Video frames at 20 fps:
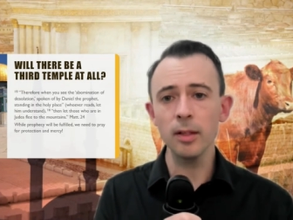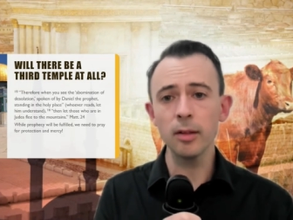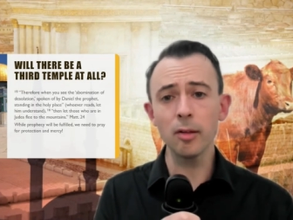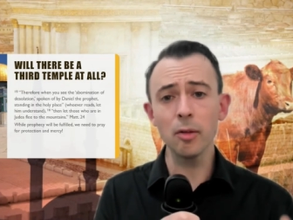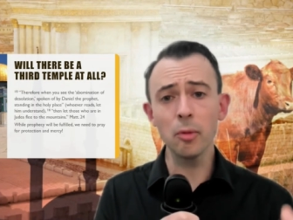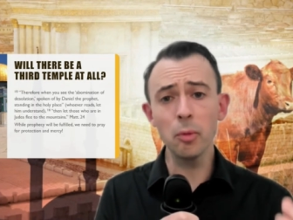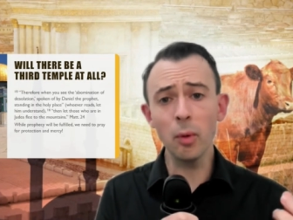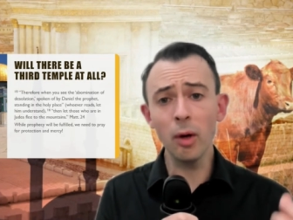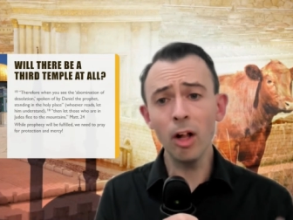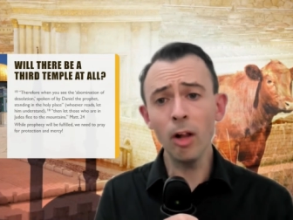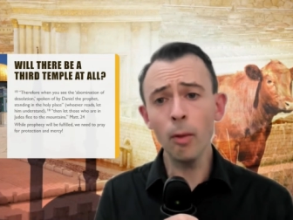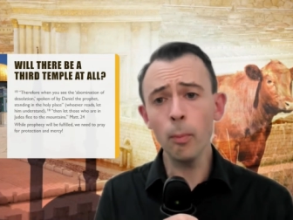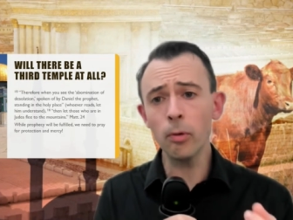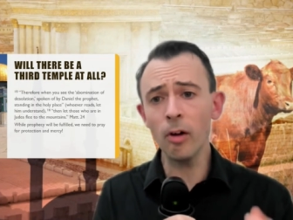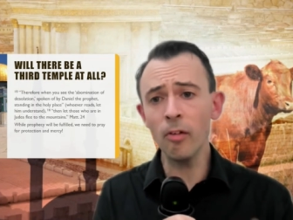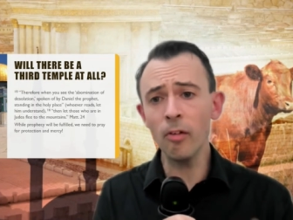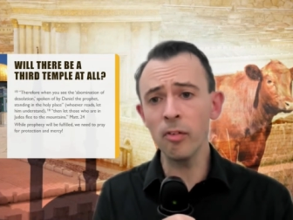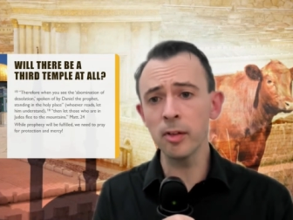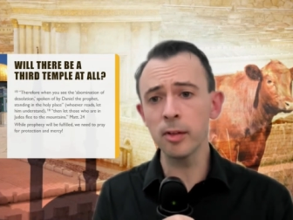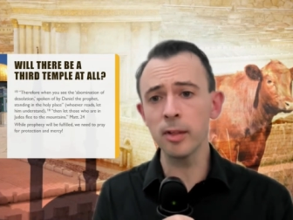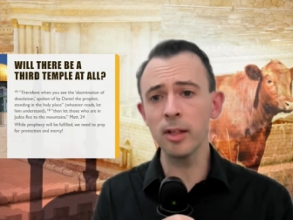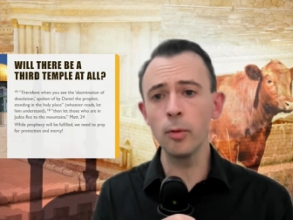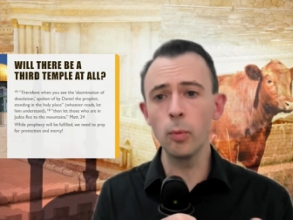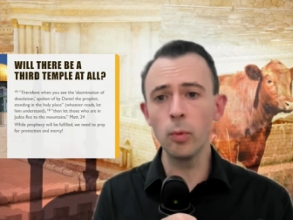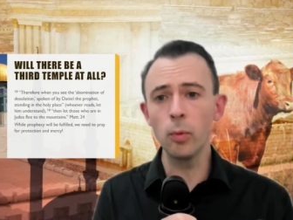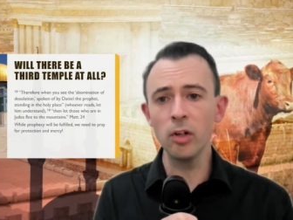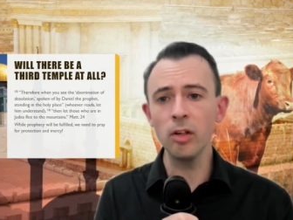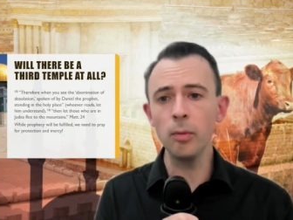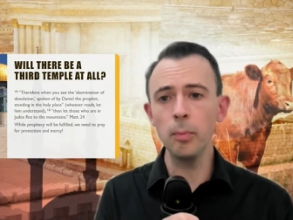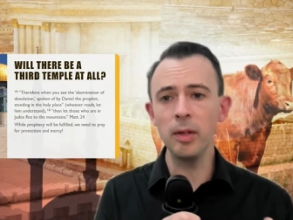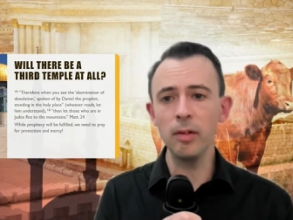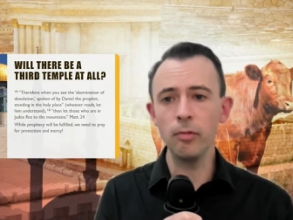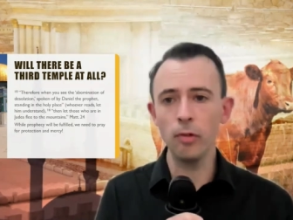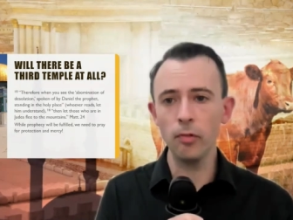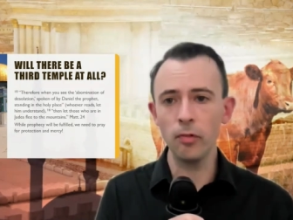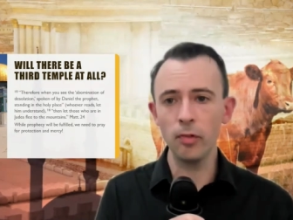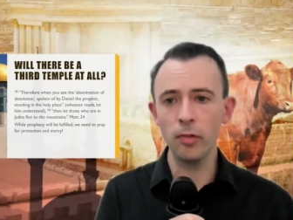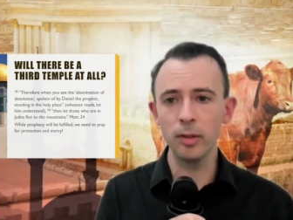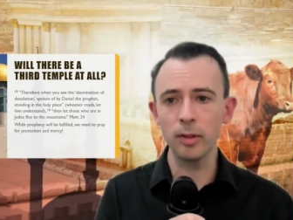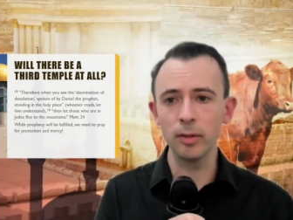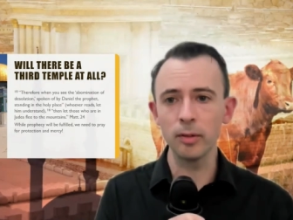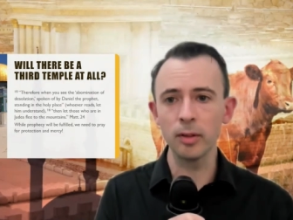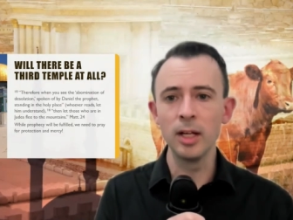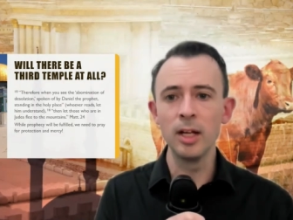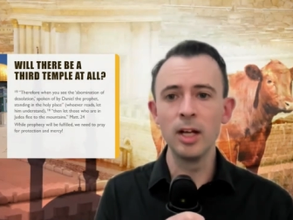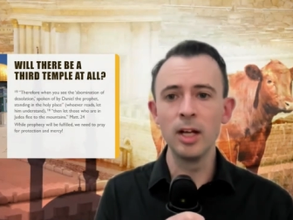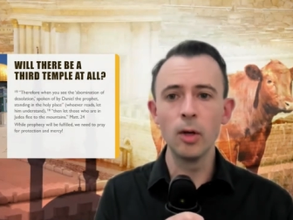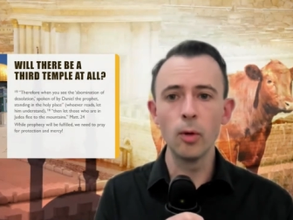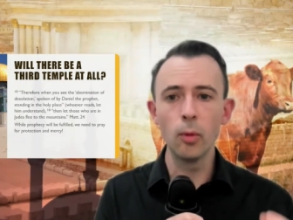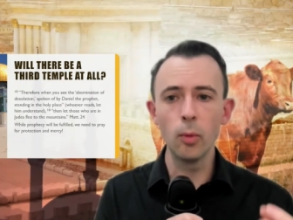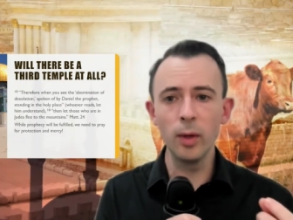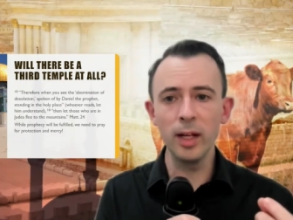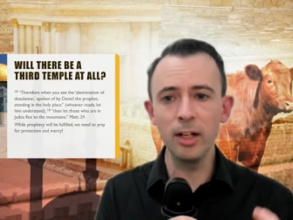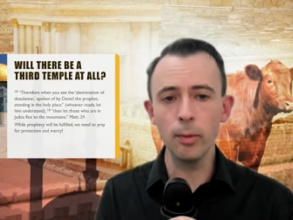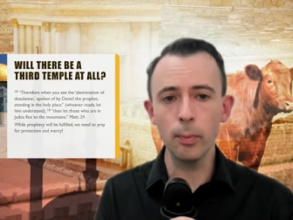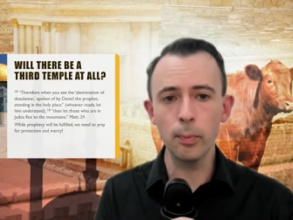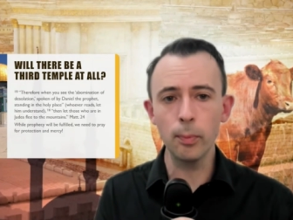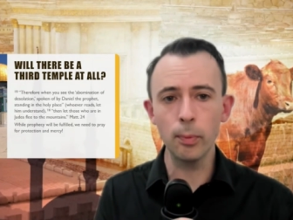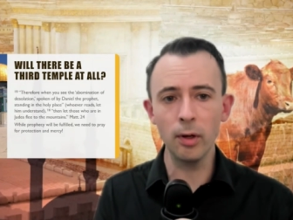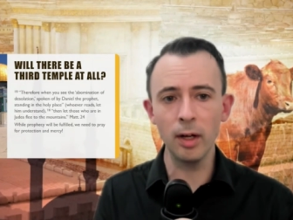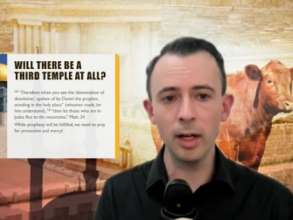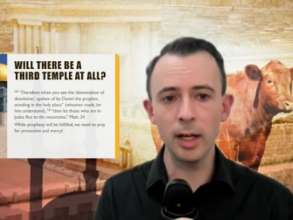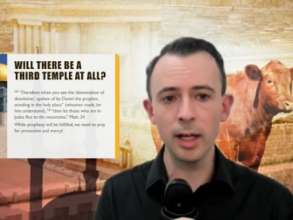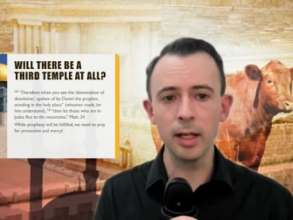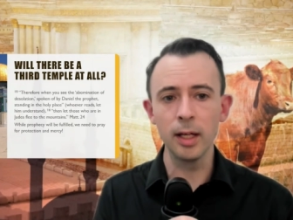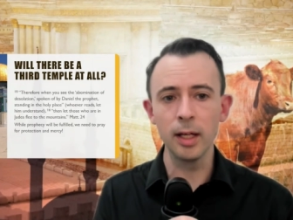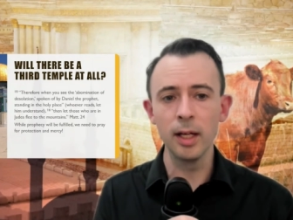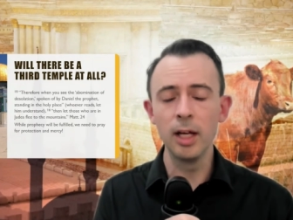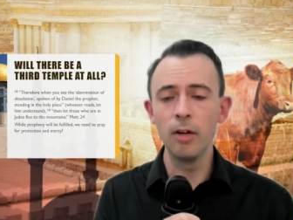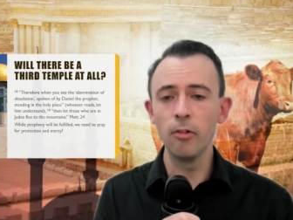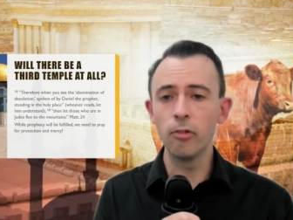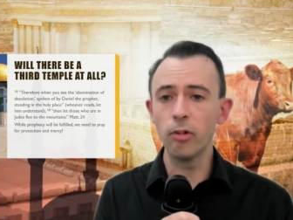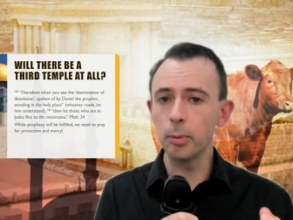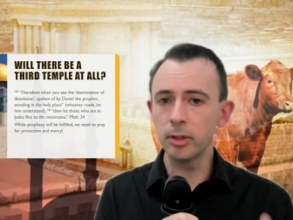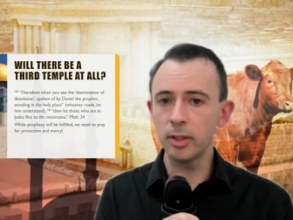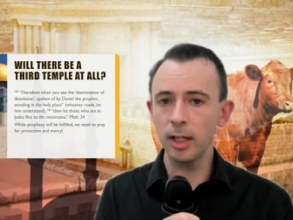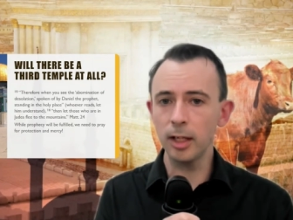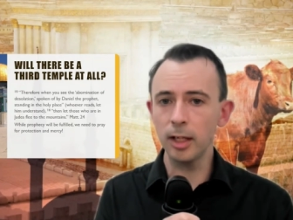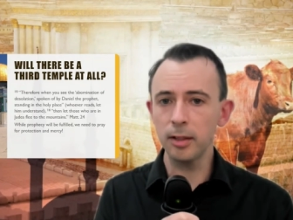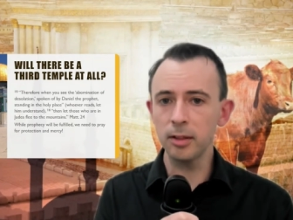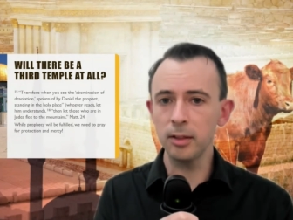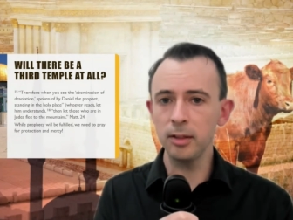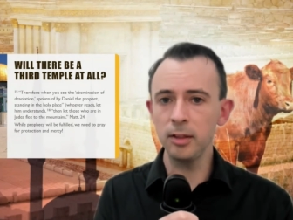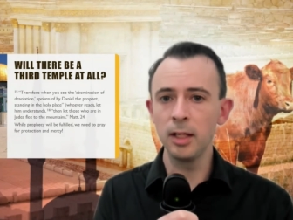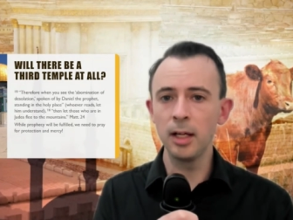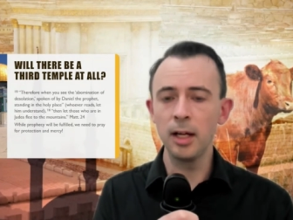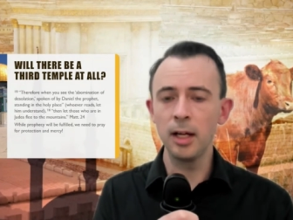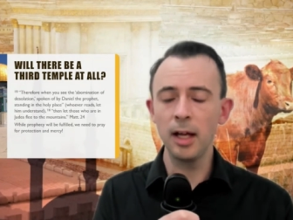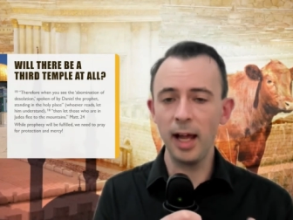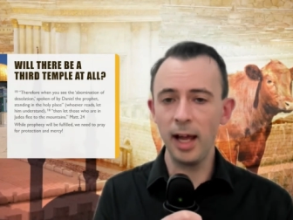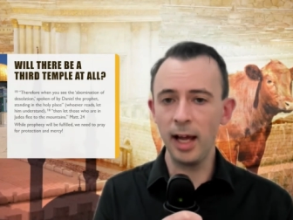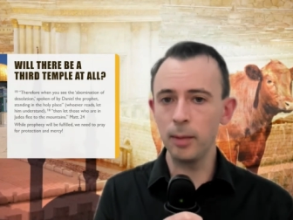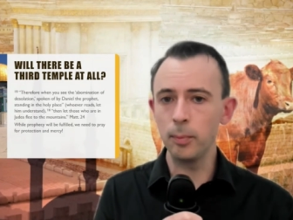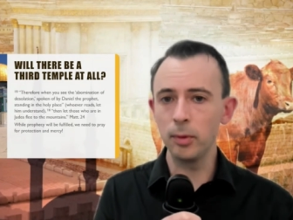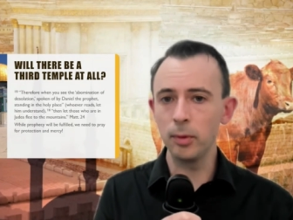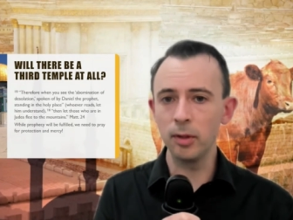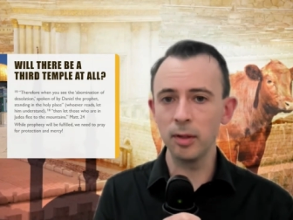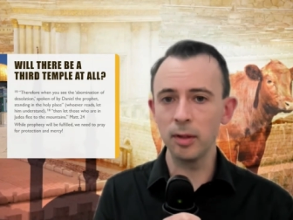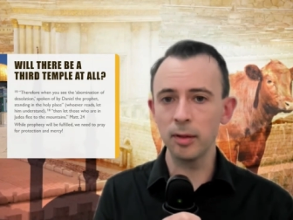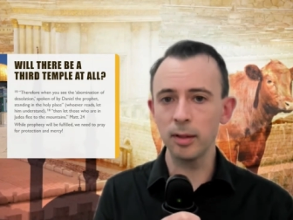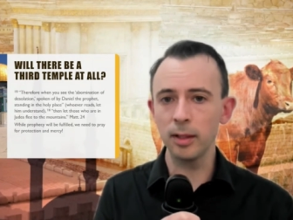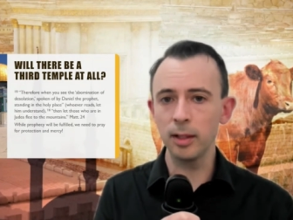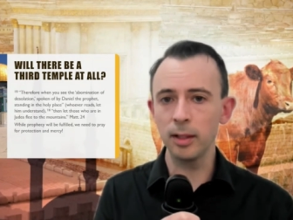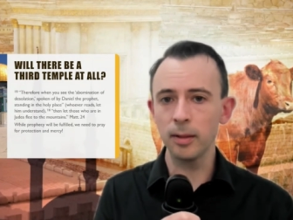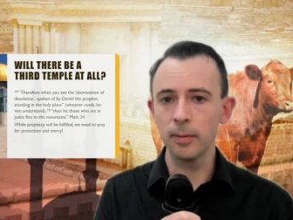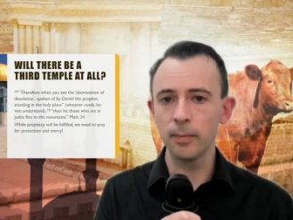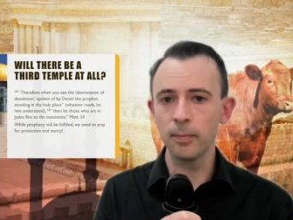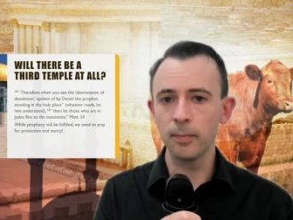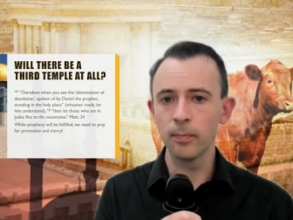So while prophecy will be fulfilled, we need to pray for protection and mercy.